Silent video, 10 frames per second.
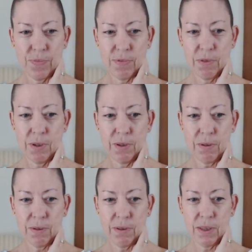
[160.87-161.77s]

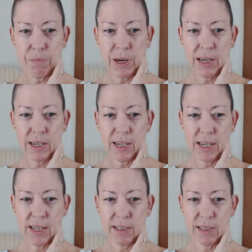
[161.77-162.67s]
the
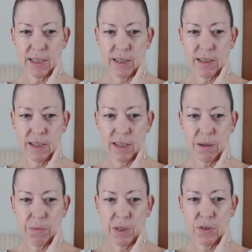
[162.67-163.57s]
blanket that I think
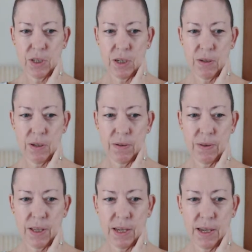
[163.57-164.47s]
I might have shown
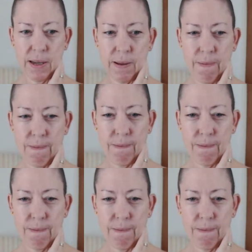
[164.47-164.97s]
you there,